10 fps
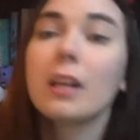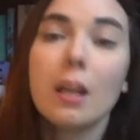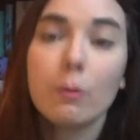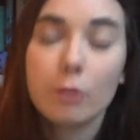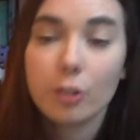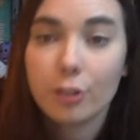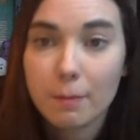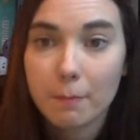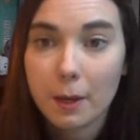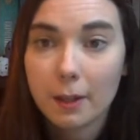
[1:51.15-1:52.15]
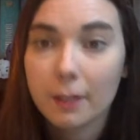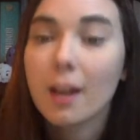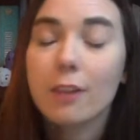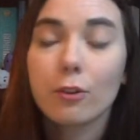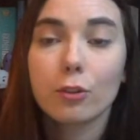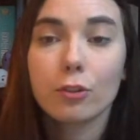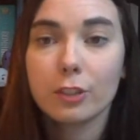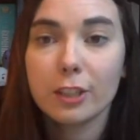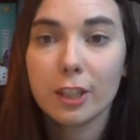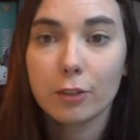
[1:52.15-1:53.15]
It was a cheap buy. I thought it
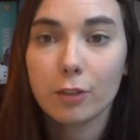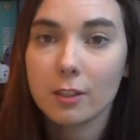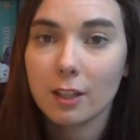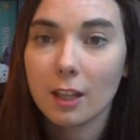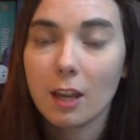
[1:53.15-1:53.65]
sounded interesting.